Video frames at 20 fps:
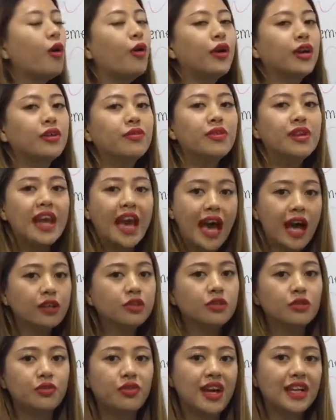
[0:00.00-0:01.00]
or even
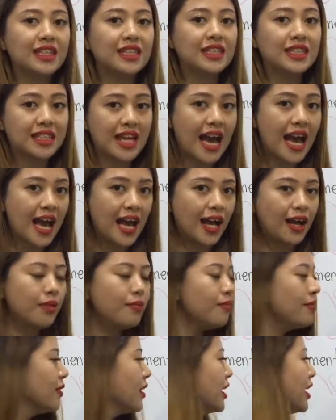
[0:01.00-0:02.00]
how to find the
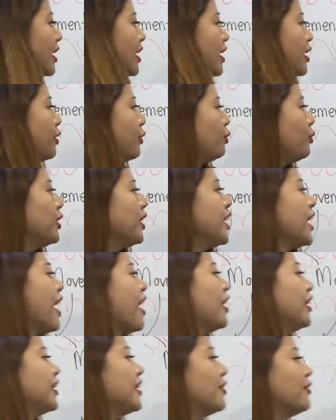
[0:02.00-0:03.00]
time, we
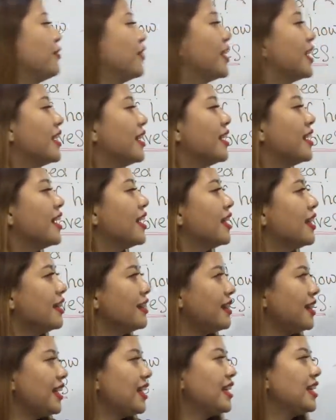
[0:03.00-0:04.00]
are given
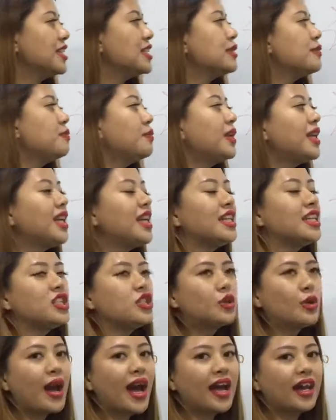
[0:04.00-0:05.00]
the
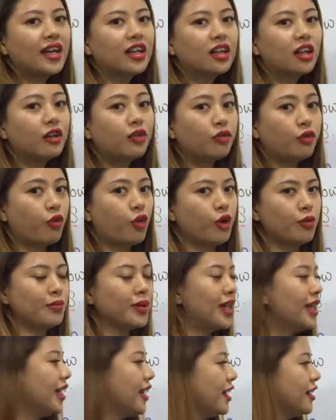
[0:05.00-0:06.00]
speed triangle
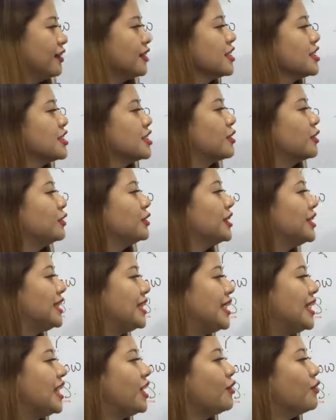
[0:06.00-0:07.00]
formula. So
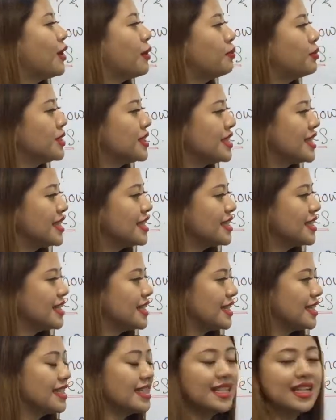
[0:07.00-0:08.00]
D represents
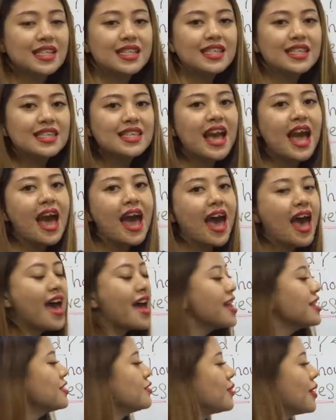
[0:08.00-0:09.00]
distance,
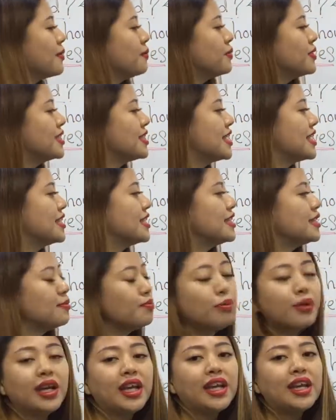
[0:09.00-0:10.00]
S represents
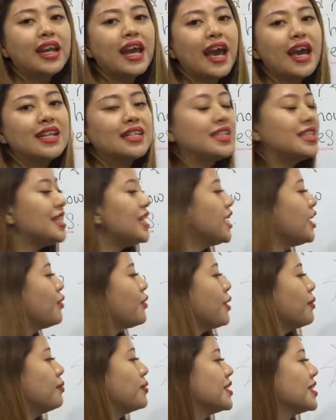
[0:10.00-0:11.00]
speed, and
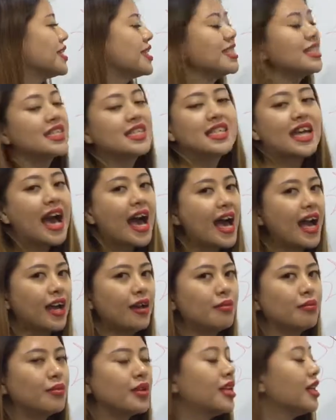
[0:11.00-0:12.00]
T represents
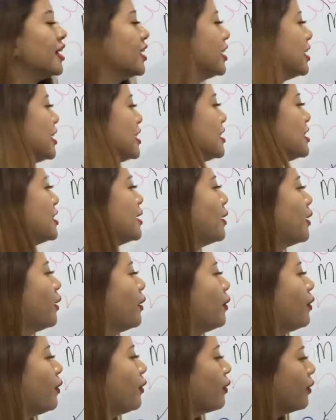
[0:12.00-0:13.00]
time.
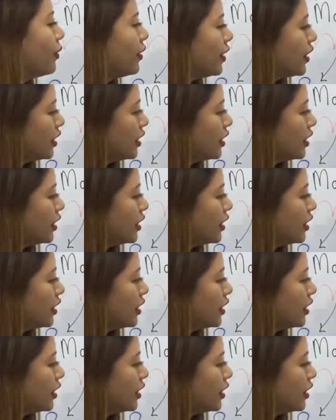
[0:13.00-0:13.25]
So